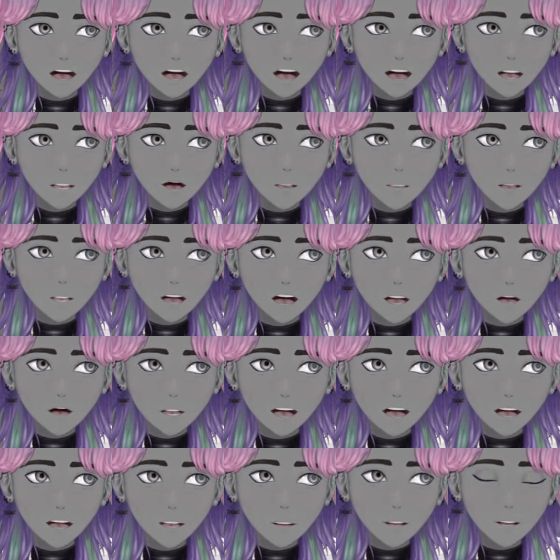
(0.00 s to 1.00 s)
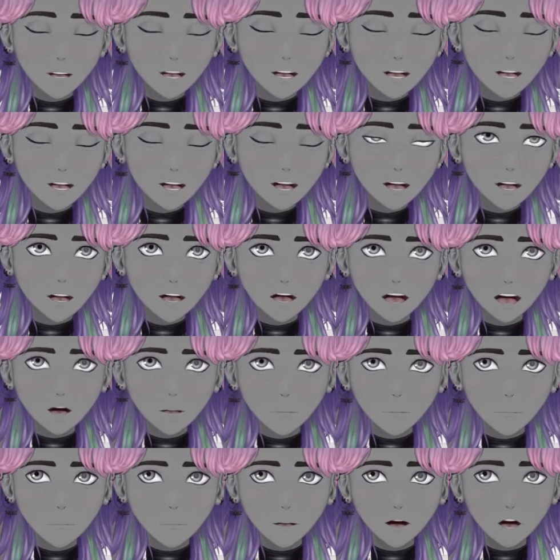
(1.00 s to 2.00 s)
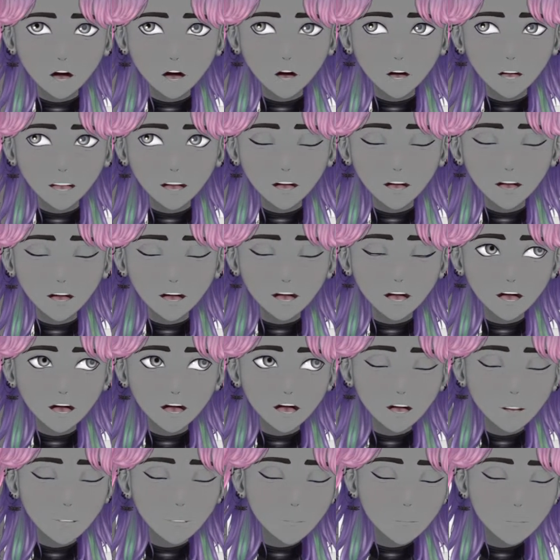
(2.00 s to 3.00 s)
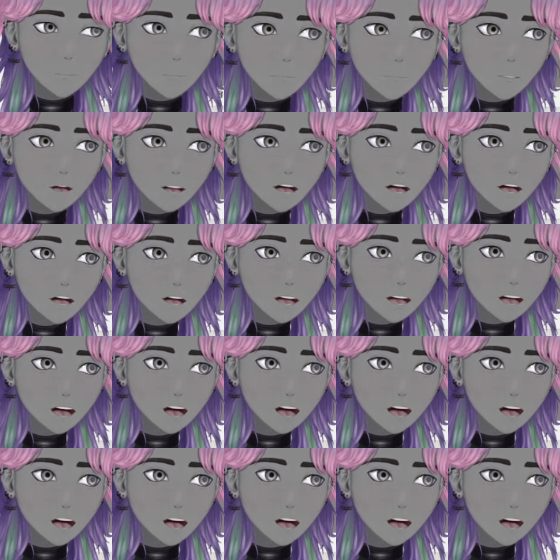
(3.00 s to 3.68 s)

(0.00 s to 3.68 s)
I'm not, so I'm start going.